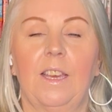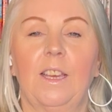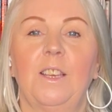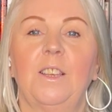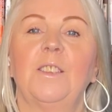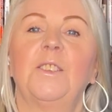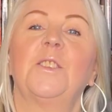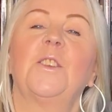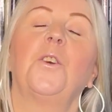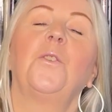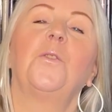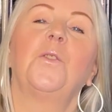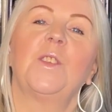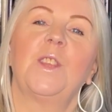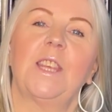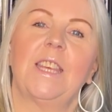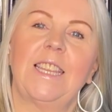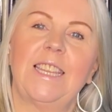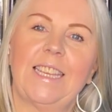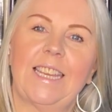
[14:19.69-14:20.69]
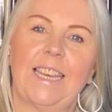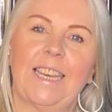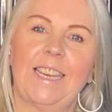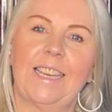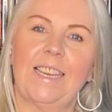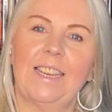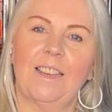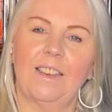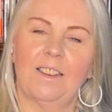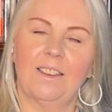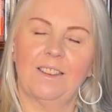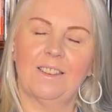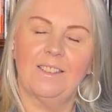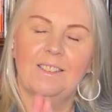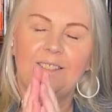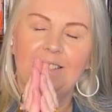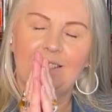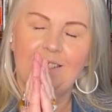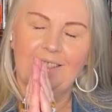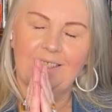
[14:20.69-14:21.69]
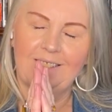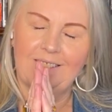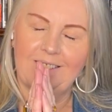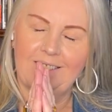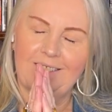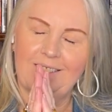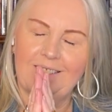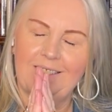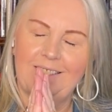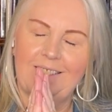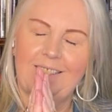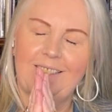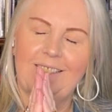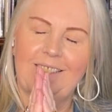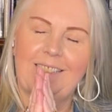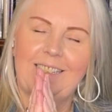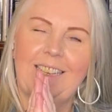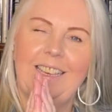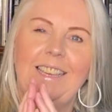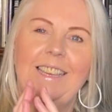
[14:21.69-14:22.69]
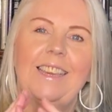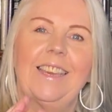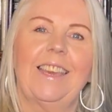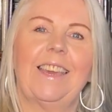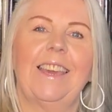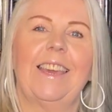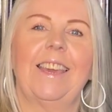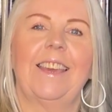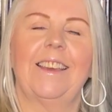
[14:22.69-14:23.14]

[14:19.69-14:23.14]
So for today, take care.